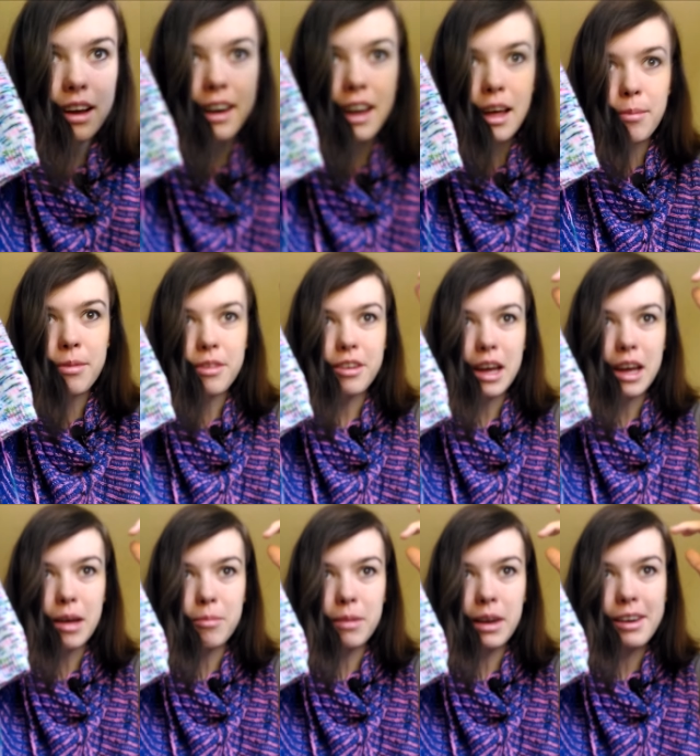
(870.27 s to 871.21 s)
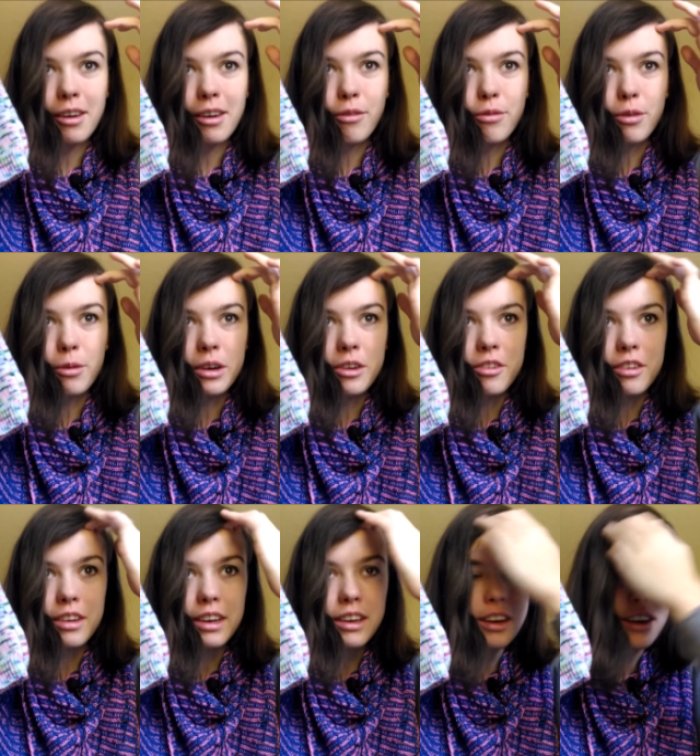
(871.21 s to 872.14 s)
club, so I'm really looking forward to,
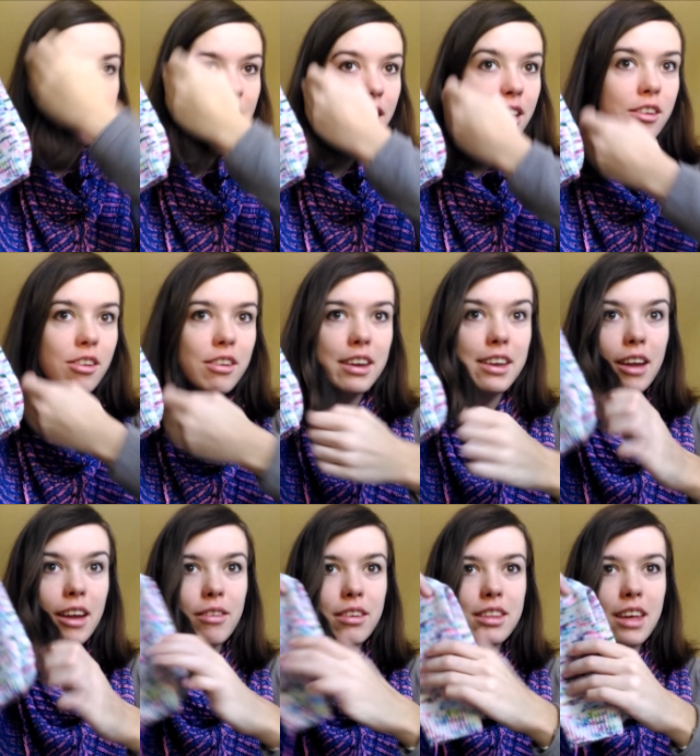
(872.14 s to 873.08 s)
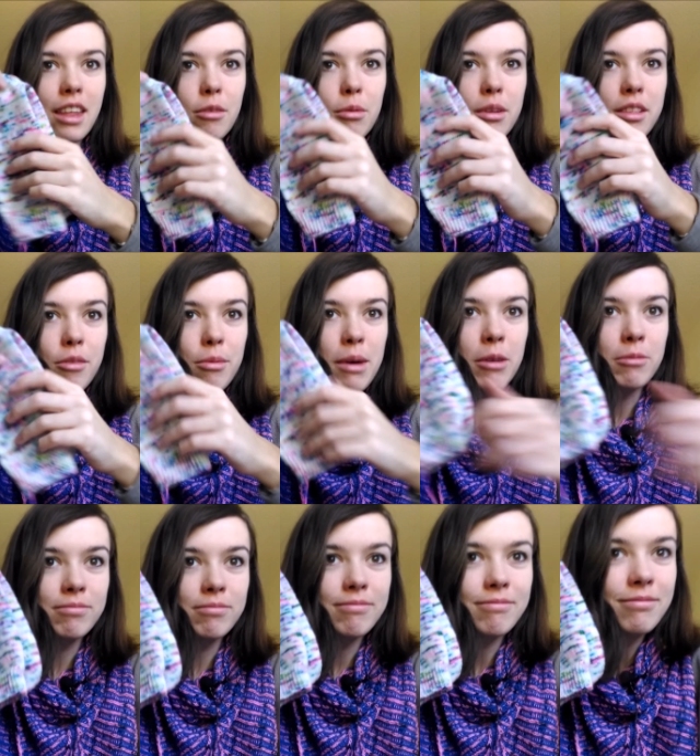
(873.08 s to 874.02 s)
knit to knitting with the other ones as well.
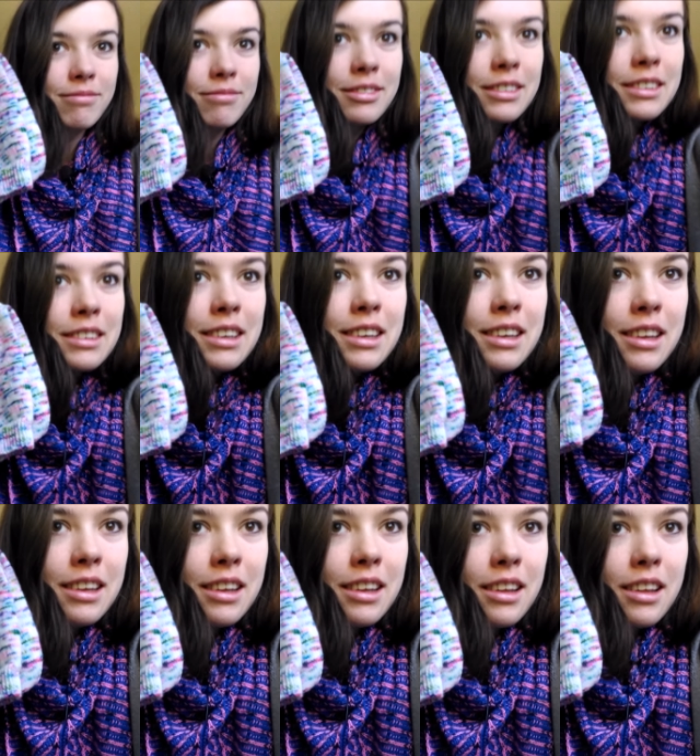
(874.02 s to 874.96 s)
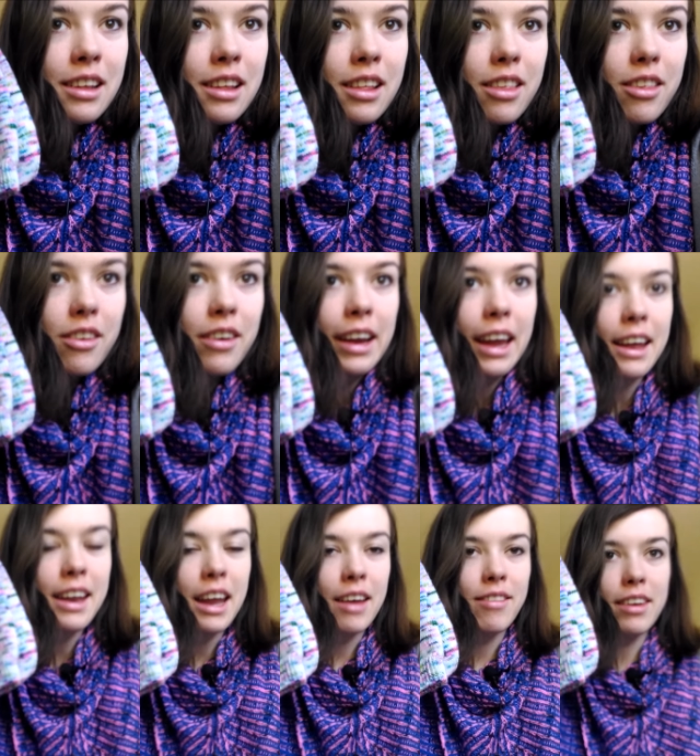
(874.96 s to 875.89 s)
So
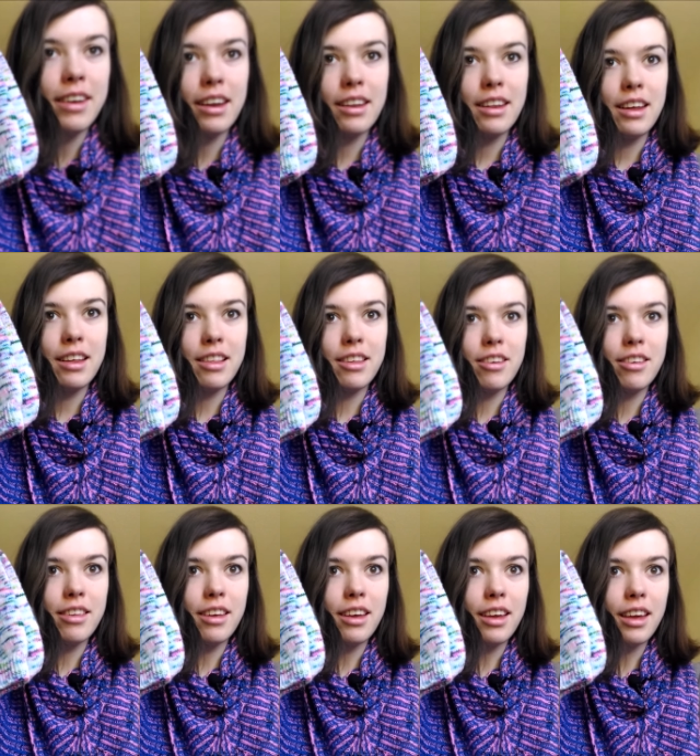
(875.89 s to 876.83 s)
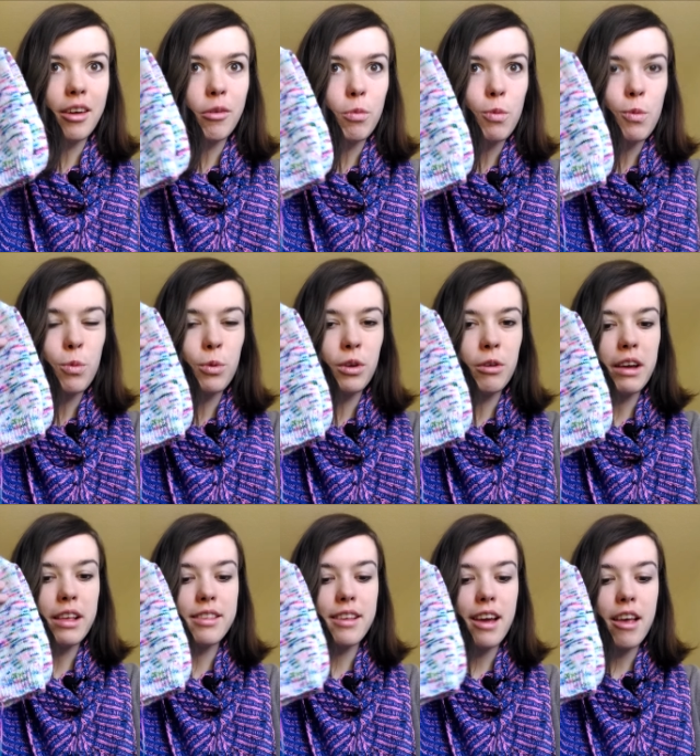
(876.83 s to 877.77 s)
again, I'm knitting these using
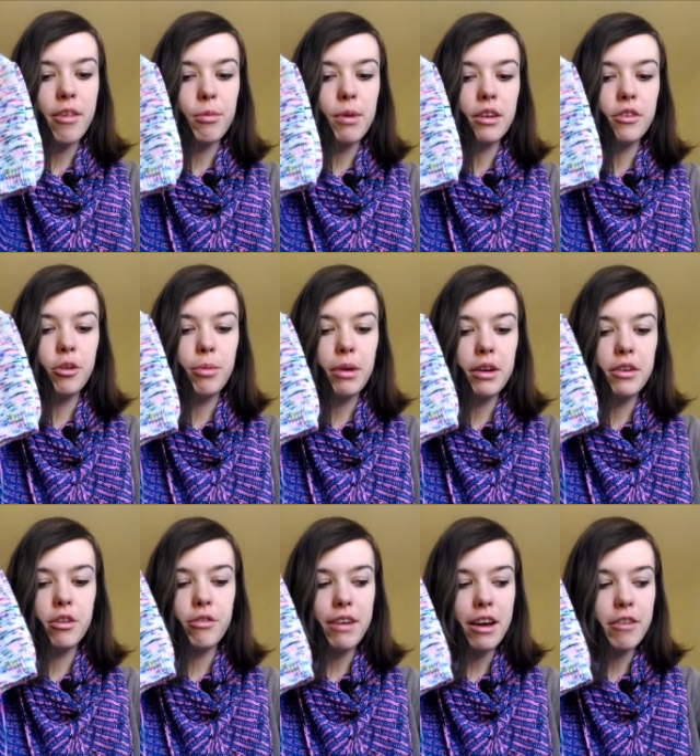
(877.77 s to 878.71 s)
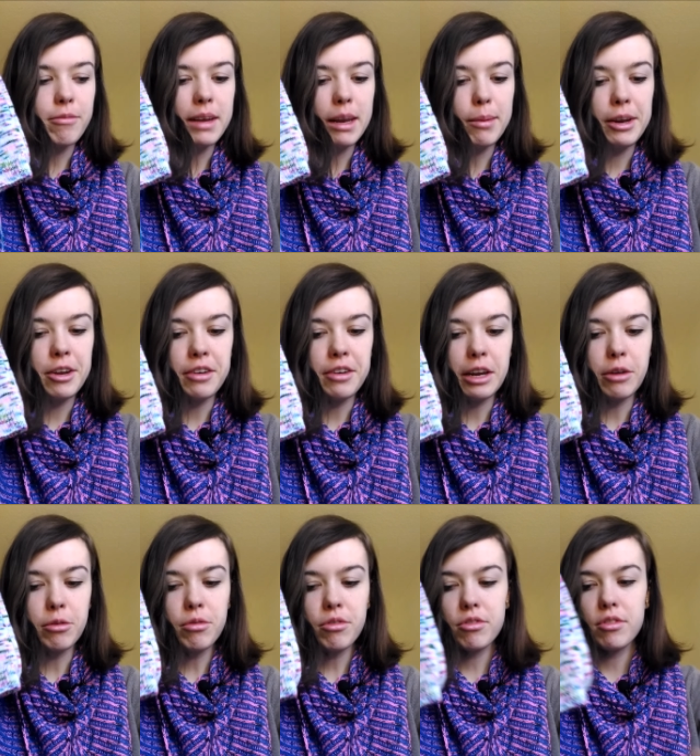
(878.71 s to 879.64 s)
US size 1 2.25 millimeter
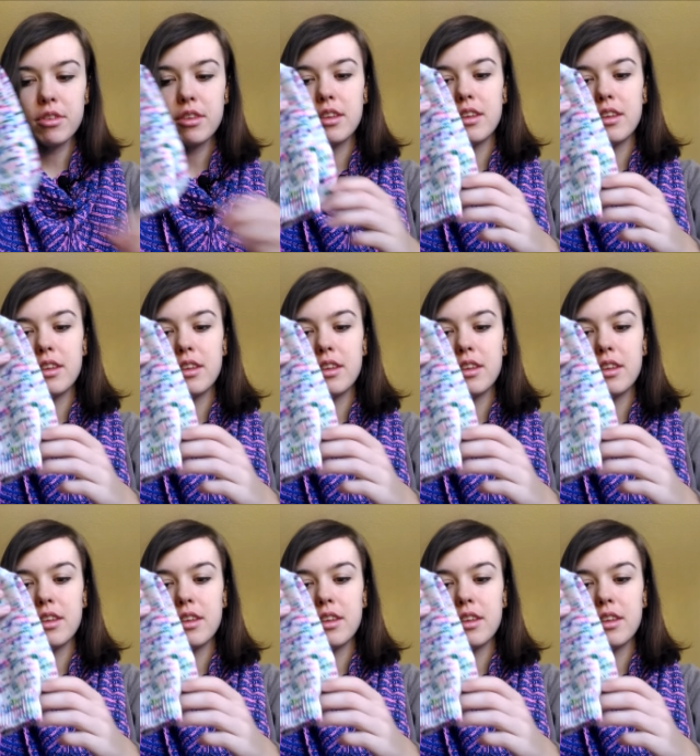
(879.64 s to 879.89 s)
needles.